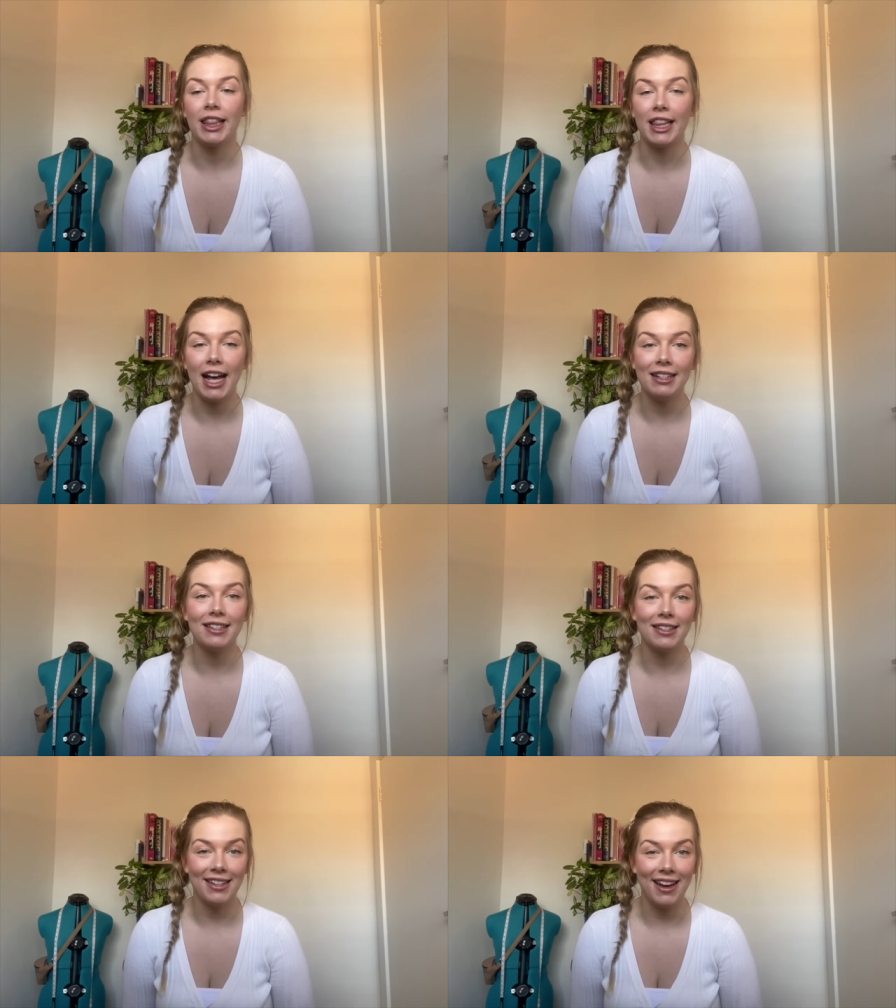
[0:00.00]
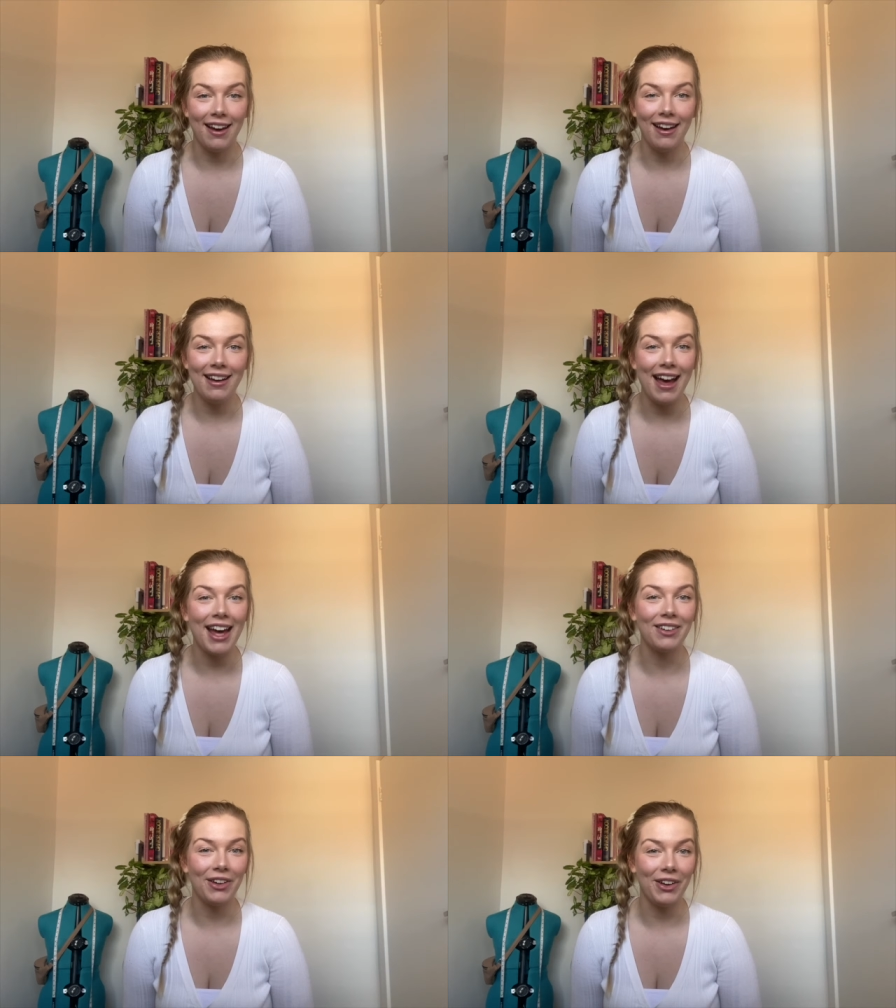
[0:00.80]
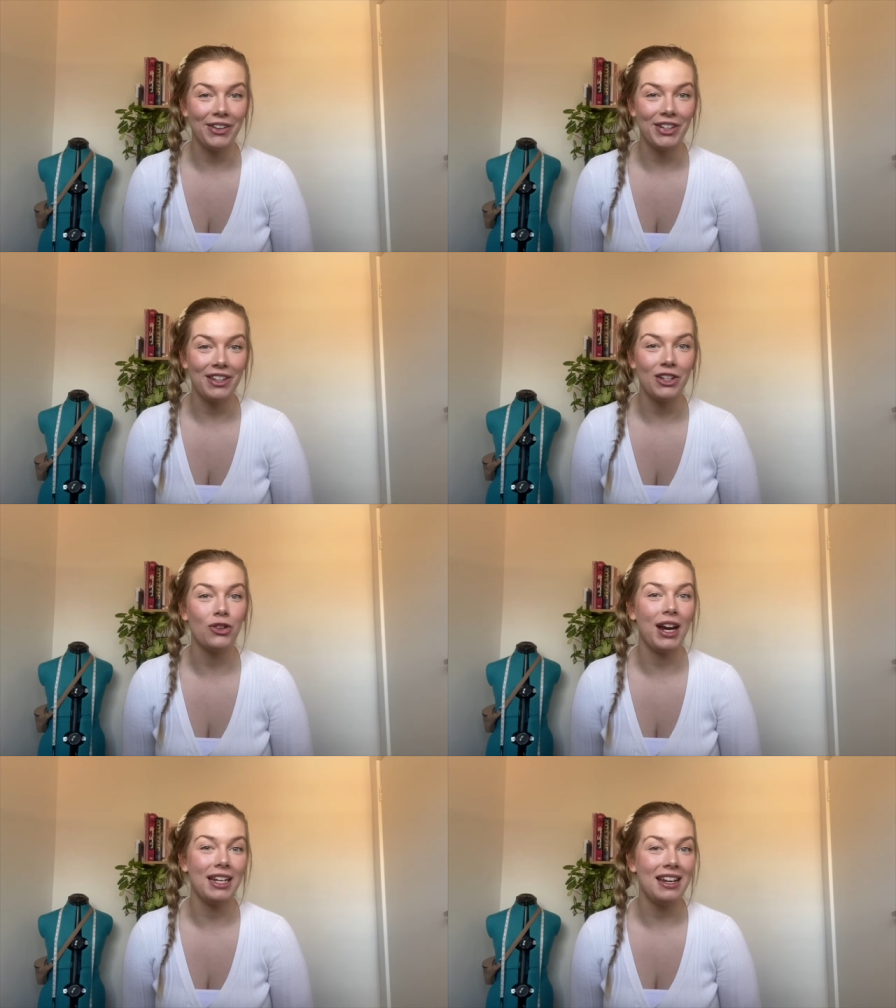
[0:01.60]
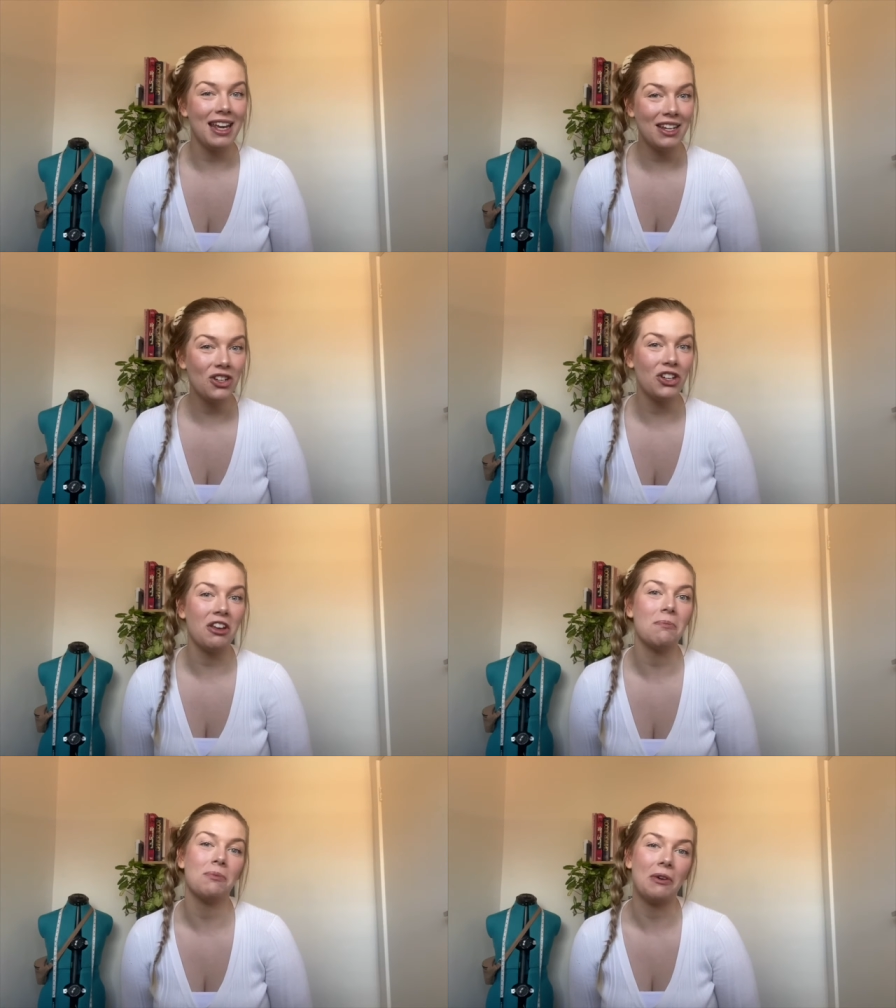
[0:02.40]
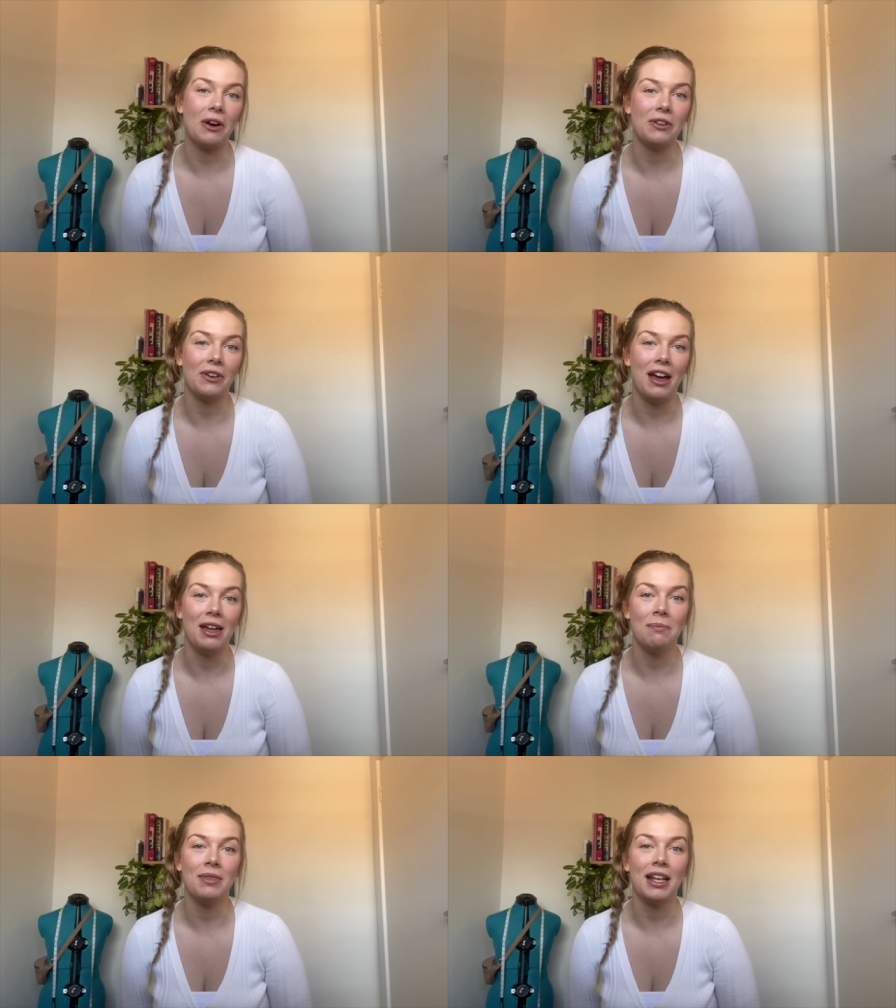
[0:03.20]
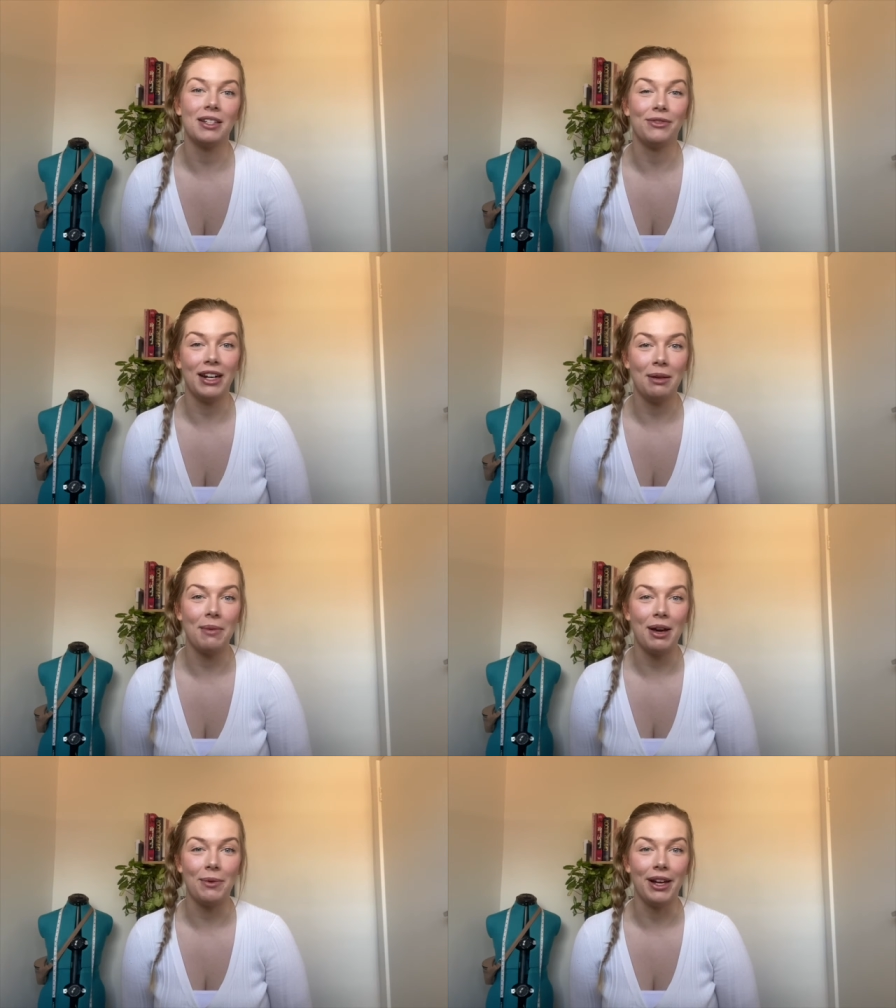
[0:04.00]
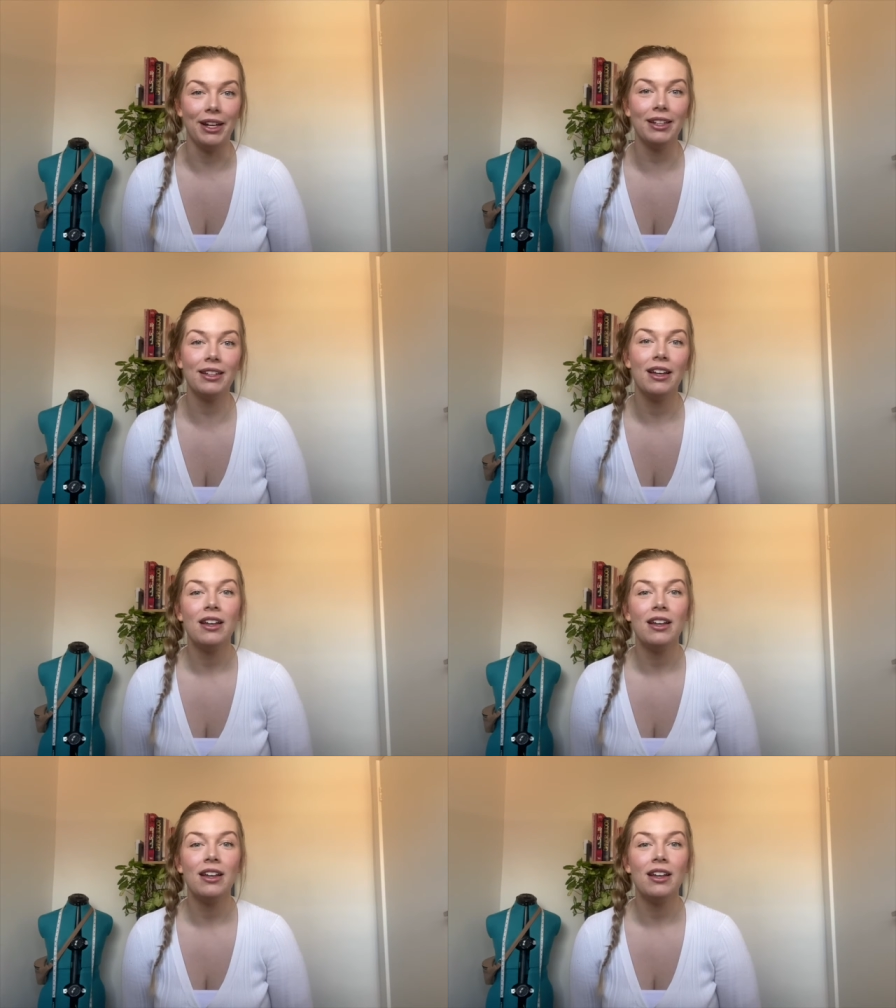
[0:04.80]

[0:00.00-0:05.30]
last year I got onto the traineeship program that's run at my work.